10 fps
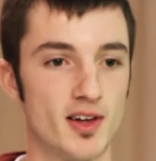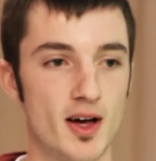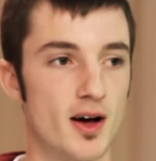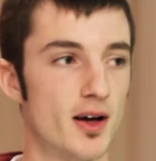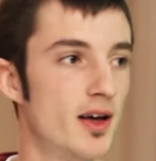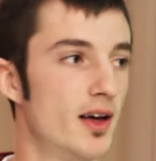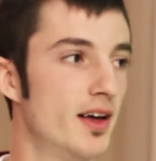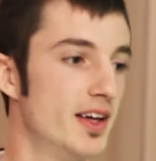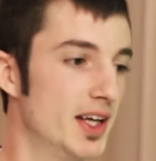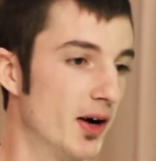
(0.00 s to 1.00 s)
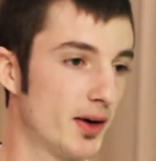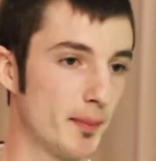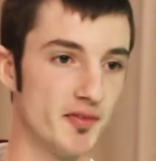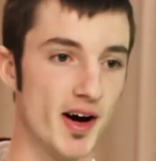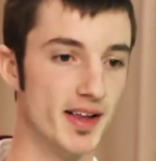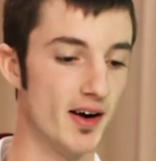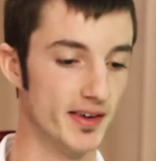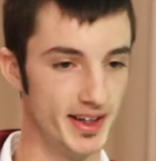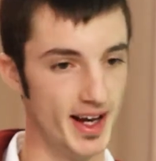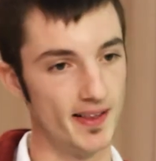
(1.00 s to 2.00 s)
Uh, you know, come to find out,
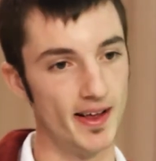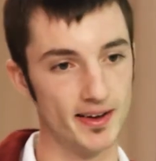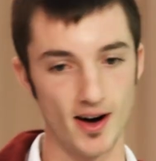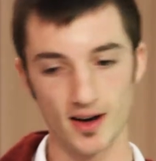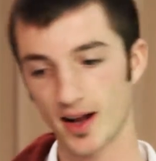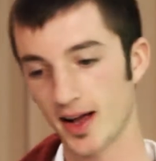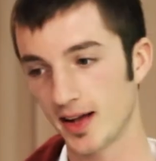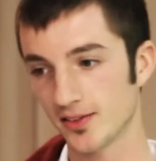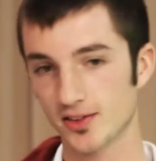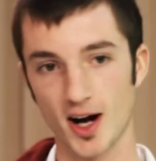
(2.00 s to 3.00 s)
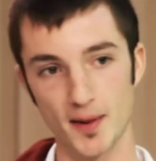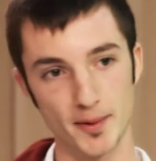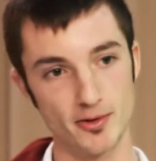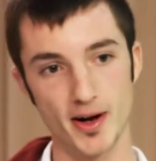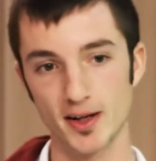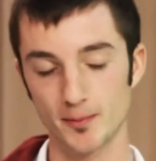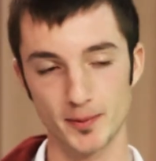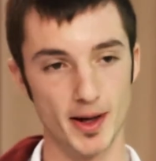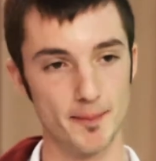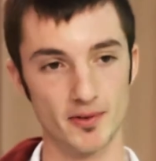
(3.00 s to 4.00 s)
he had that card, I had this card, and we traded and
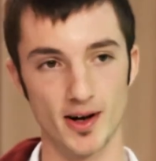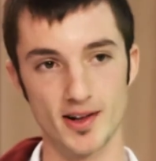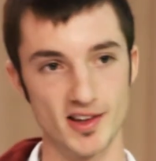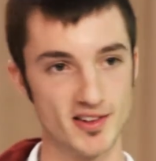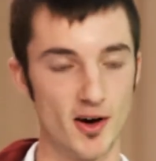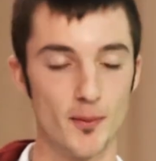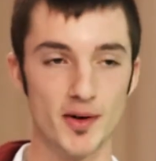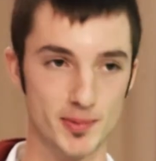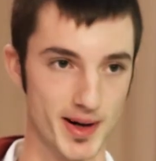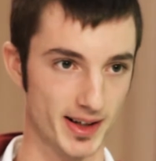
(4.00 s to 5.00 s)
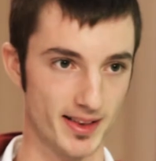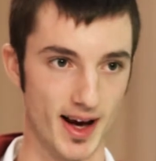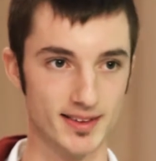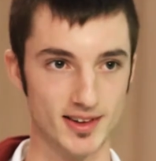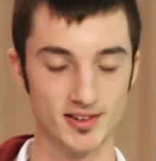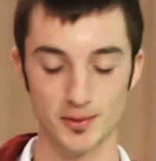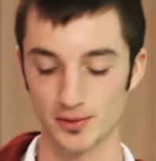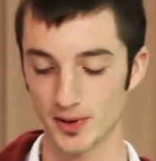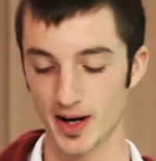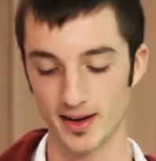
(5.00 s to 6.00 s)
became friends. That's how it was back in the '90s. It was
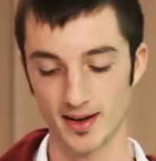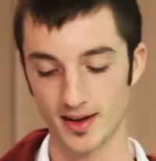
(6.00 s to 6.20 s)
great.